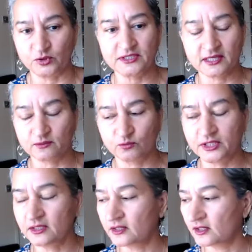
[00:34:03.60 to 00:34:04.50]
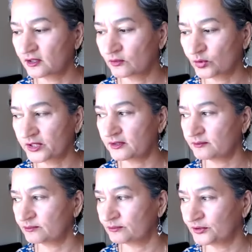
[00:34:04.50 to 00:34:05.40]
we we
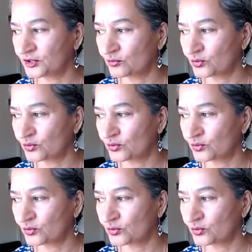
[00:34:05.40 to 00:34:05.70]
we you know